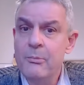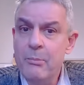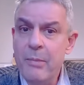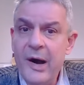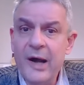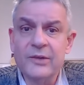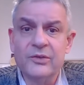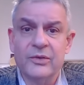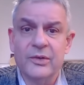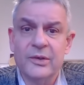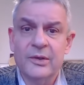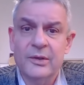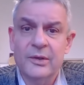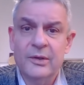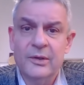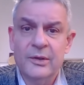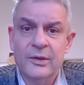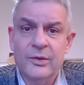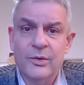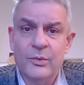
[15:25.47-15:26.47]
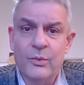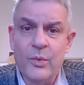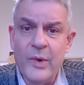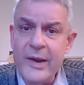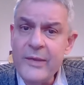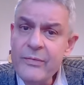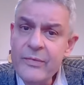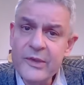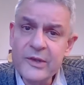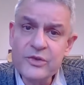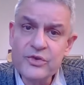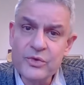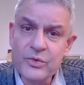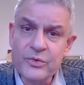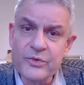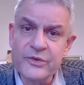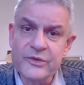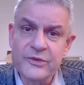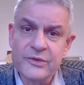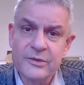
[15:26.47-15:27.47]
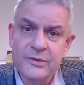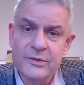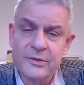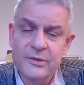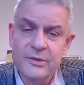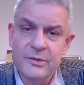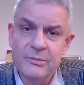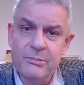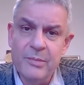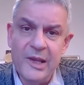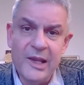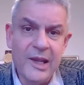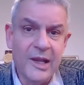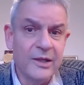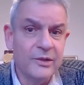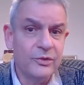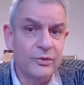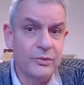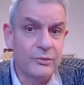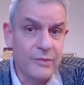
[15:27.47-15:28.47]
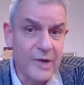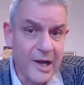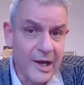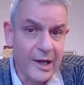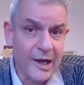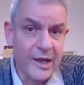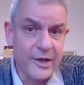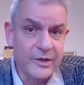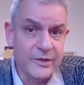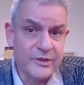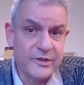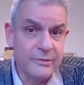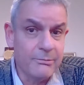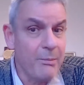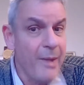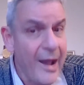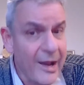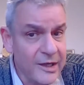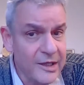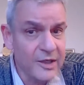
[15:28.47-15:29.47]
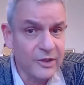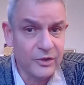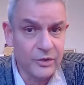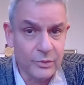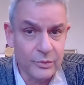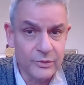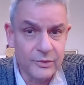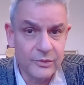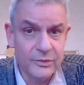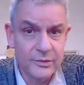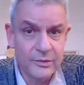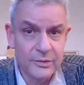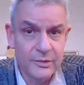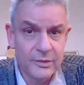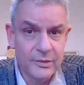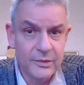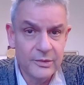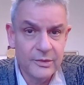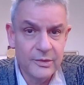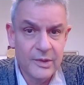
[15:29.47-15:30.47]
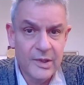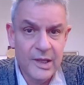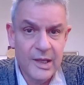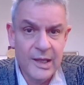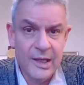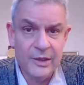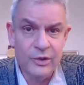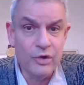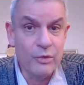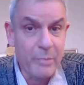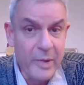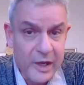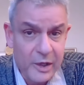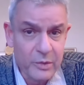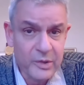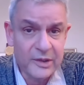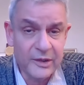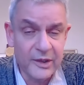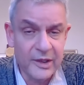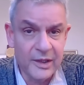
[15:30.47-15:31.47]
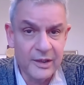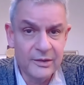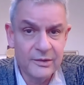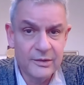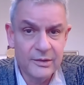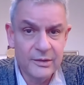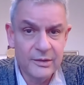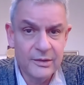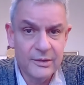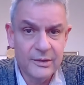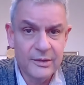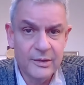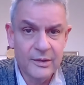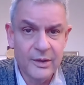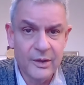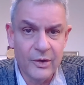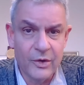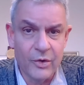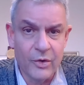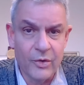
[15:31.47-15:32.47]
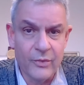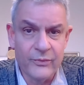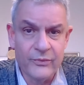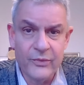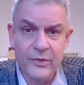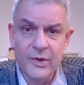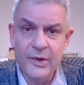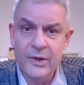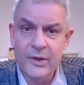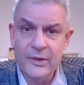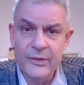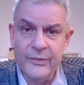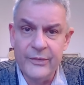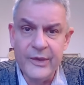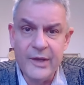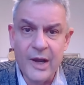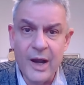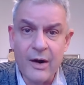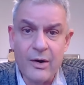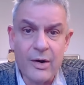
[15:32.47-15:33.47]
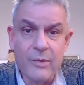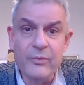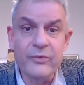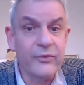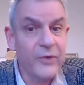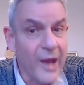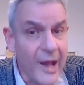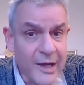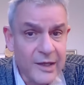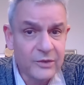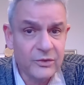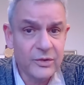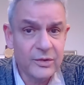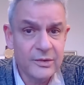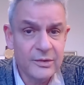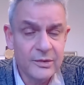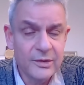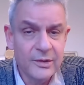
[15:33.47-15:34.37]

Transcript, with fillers: But when the Jews began to realize the magnitude and ubiquity of the Arab flight,